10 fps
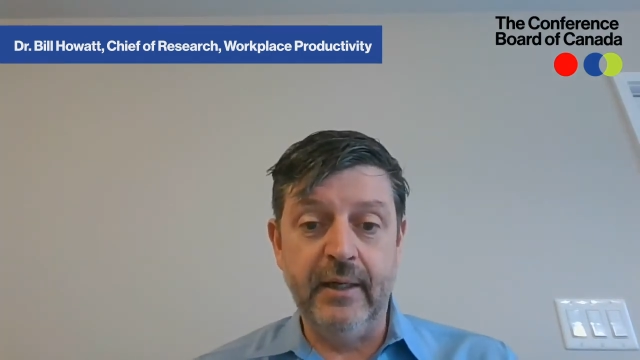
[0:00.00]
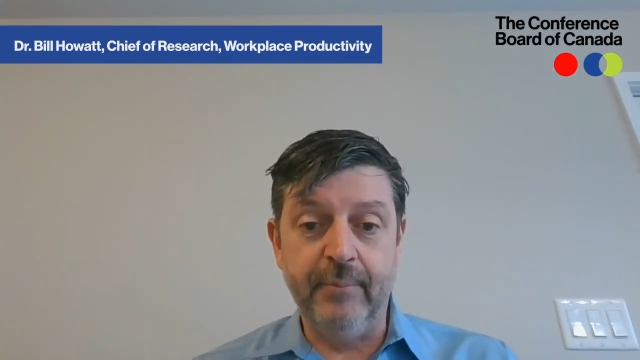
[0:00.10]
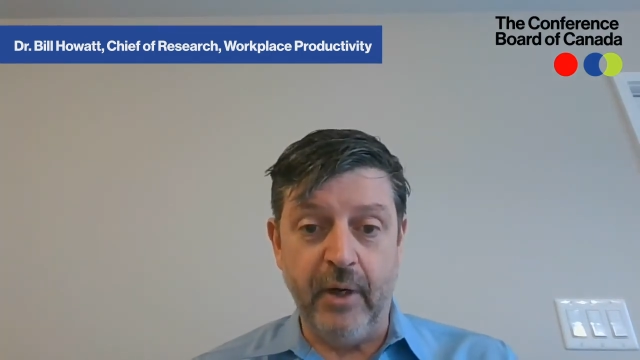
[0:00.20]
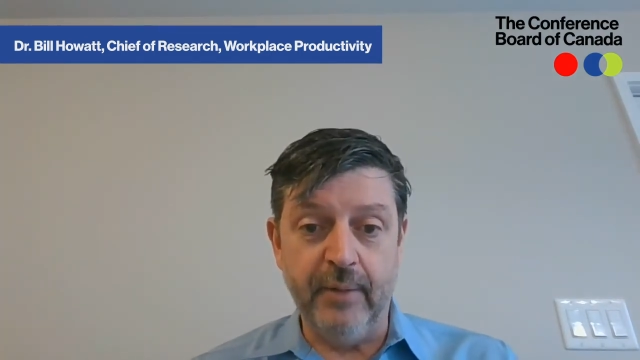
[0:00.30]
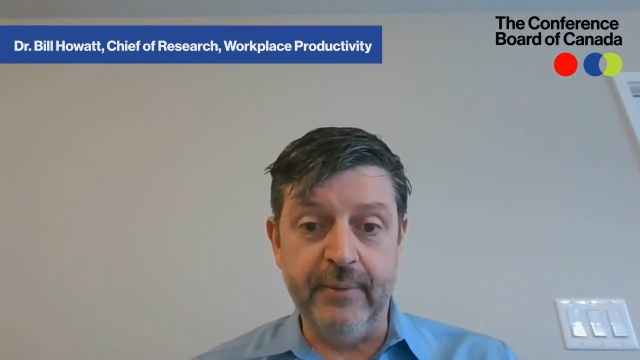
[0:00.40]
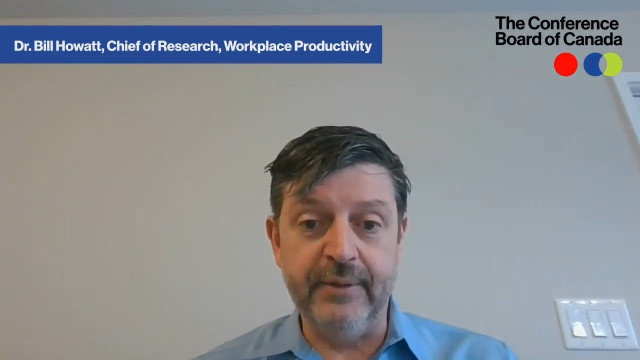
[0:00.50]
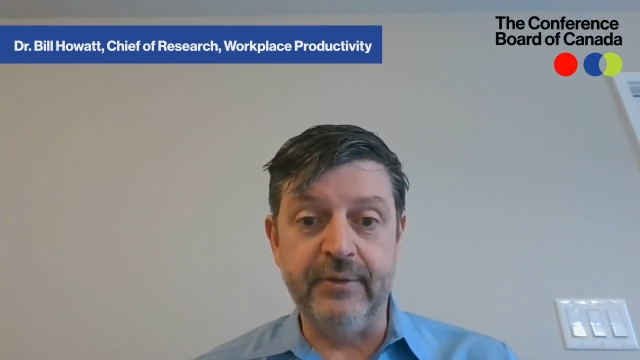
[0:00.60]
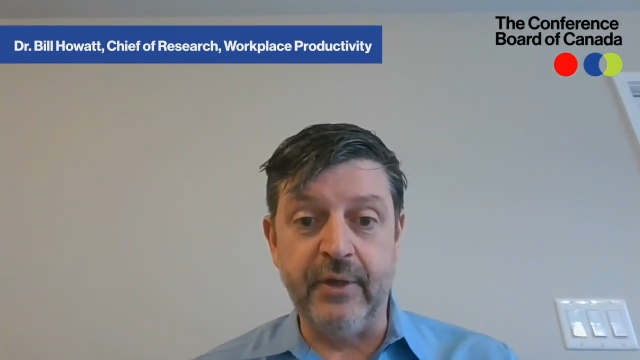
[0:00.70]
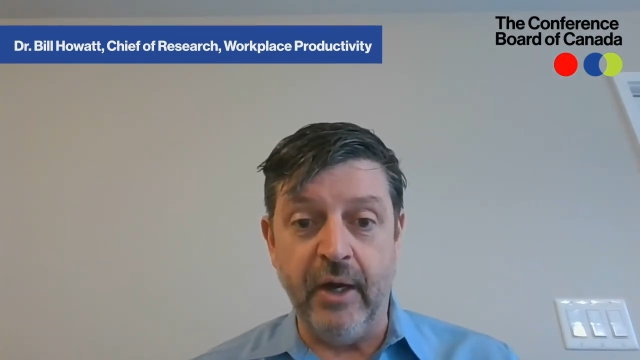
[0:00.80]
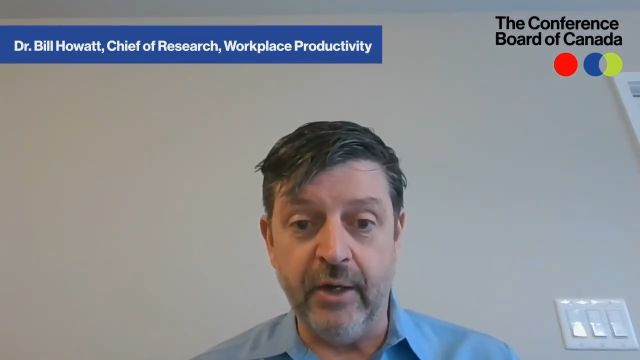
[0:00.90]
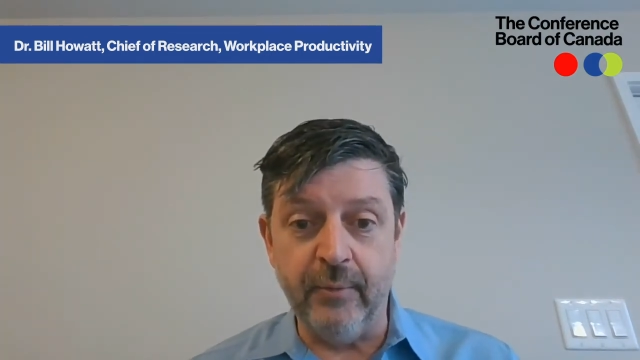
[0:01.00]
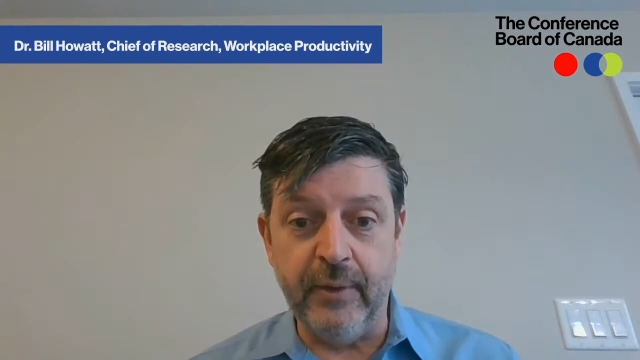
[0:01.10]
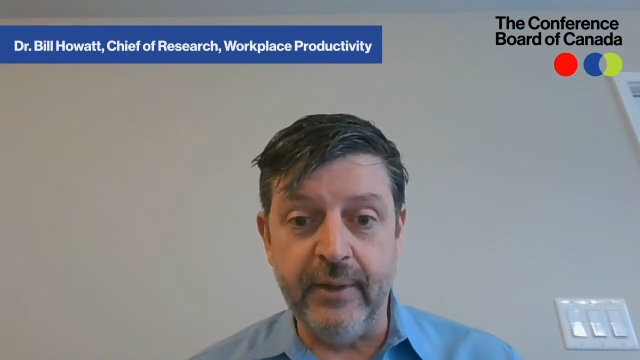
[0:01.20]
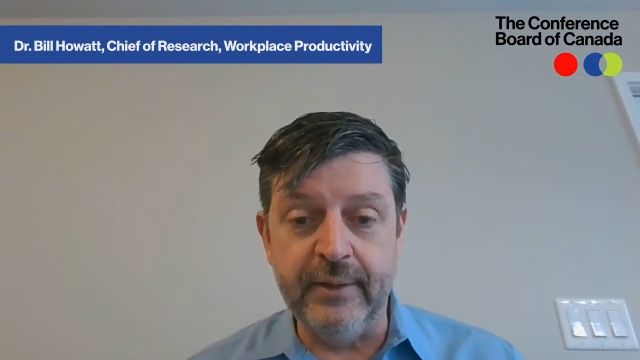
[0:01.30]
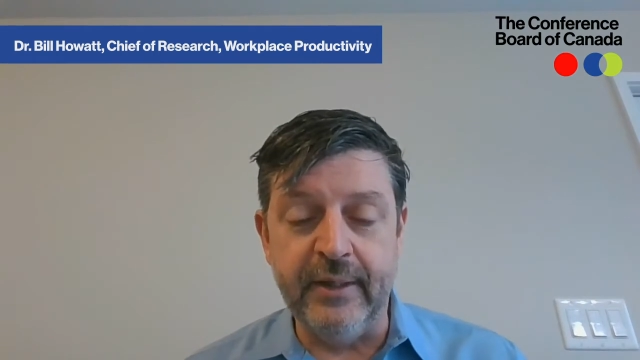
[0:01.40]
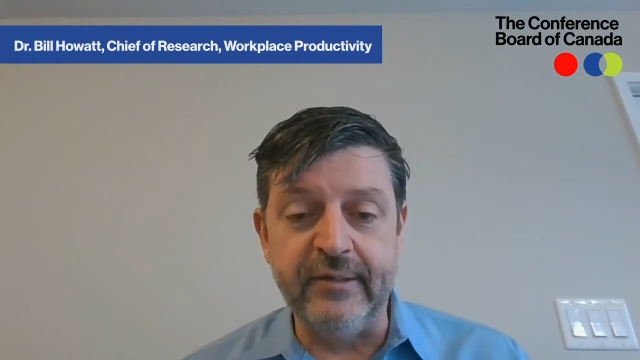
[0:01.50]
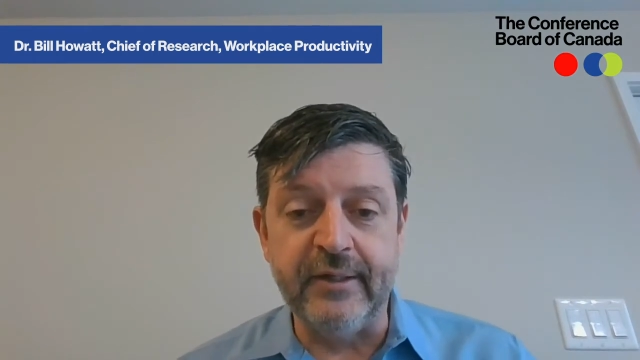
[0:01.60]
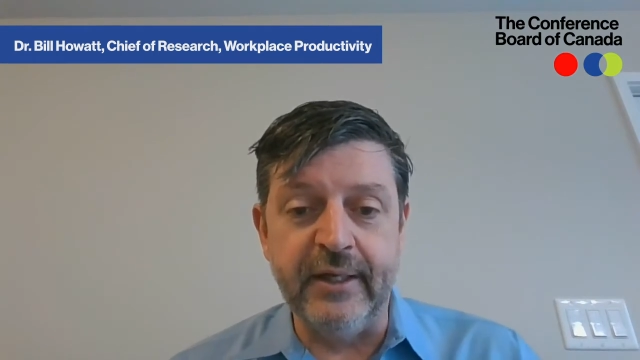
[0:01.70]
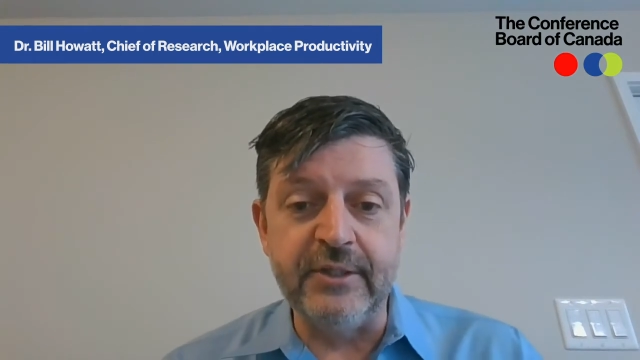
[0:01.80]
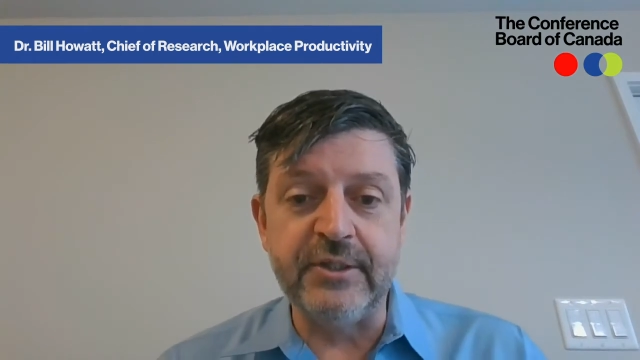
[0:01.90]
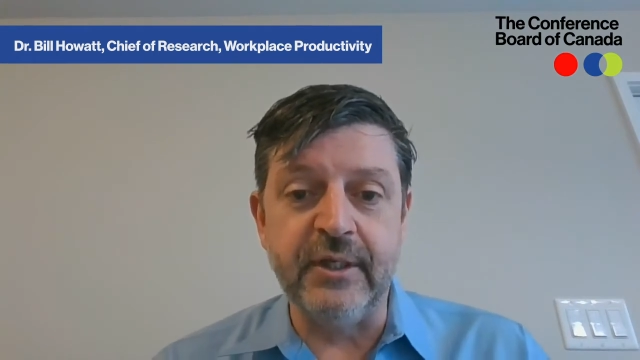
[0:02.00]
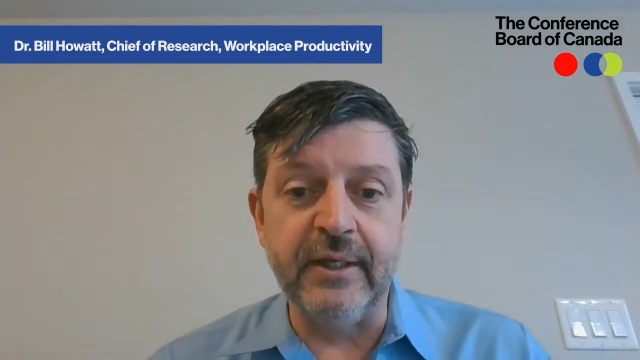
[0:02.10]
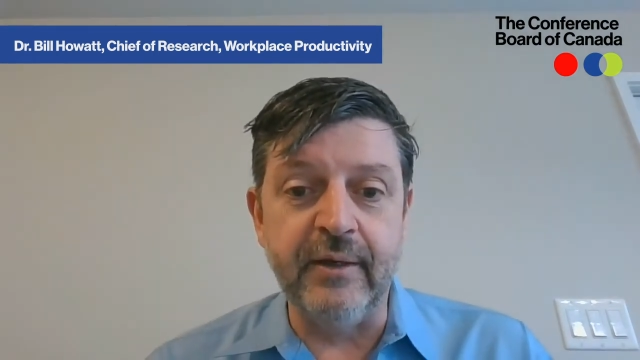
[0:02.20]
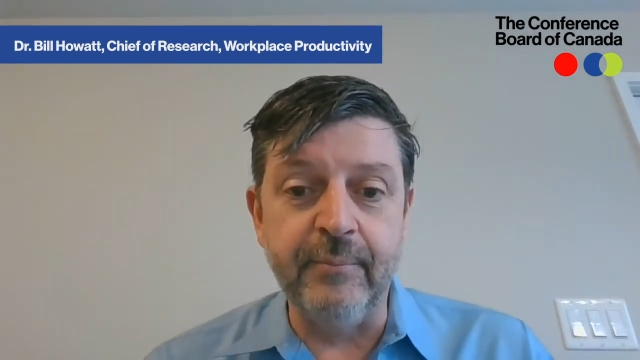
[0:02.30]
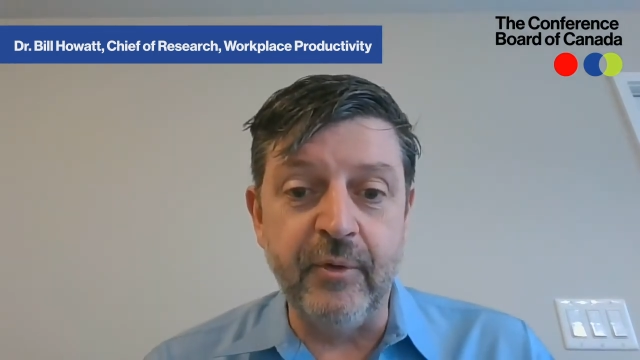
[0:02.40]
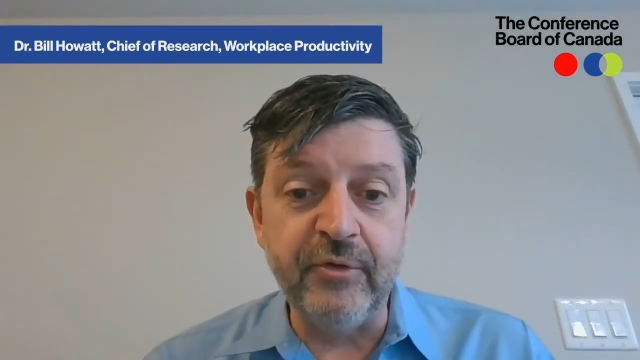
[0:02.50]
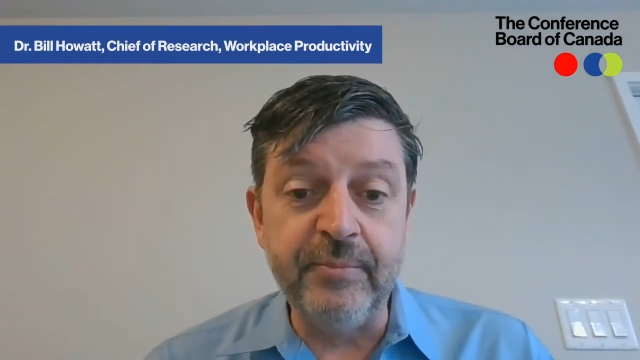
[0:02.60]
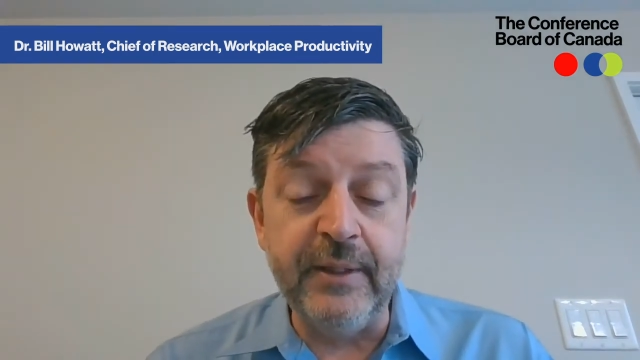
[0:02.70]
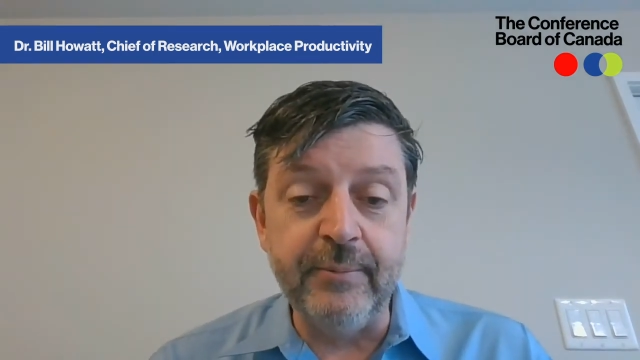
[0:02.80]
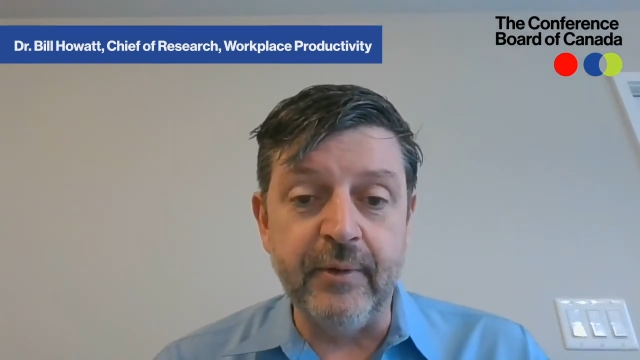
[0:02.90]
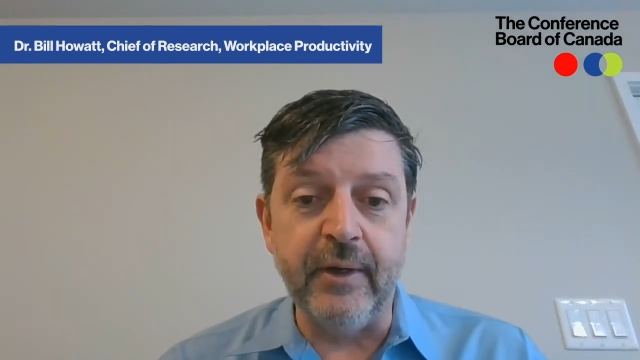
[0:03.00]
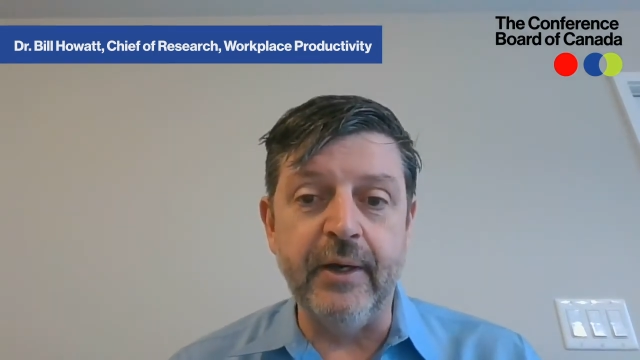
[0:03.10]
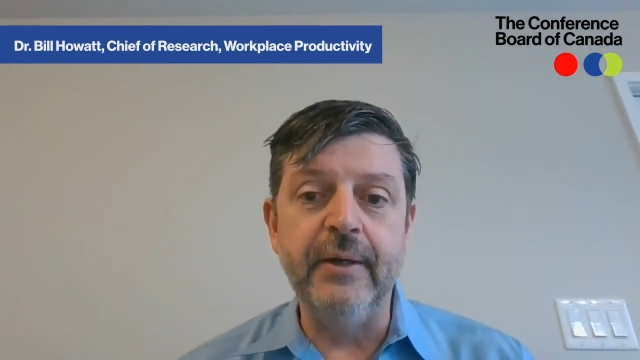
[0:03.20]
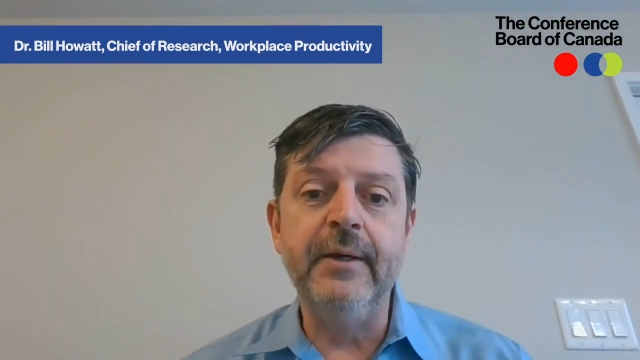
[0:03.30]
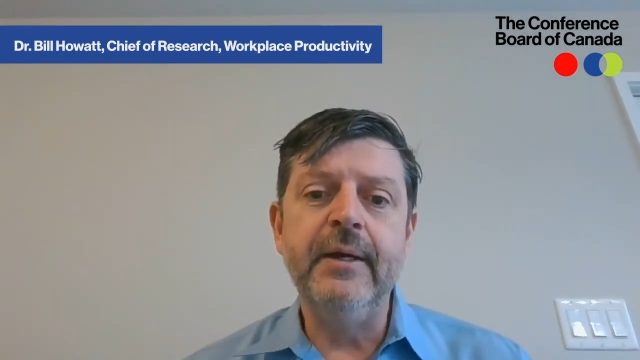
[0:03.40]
apartment in Ottawa in isolation, like most people are,